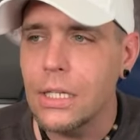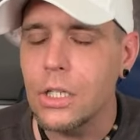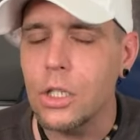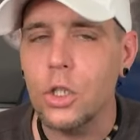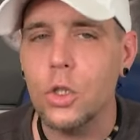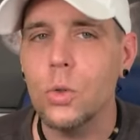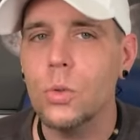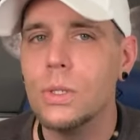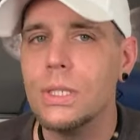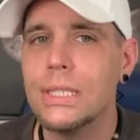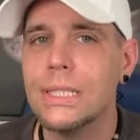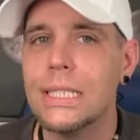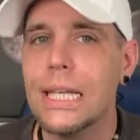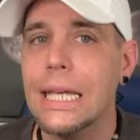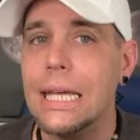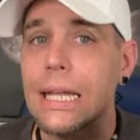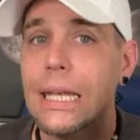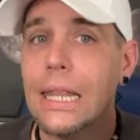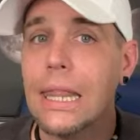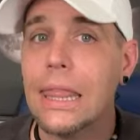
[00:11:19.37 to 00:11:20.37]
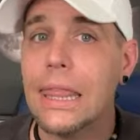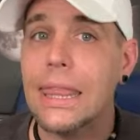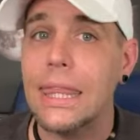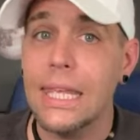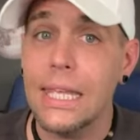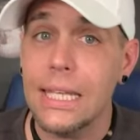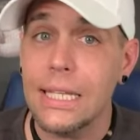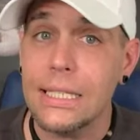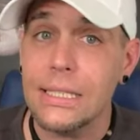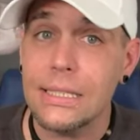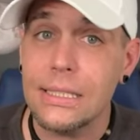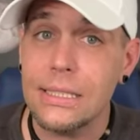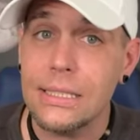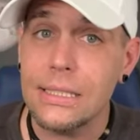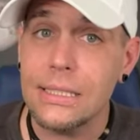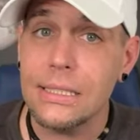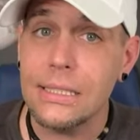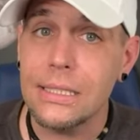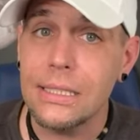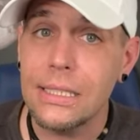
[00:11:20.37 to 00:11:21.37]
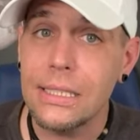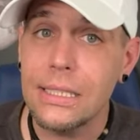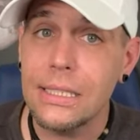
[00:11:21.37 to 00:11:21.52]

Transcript: you said this.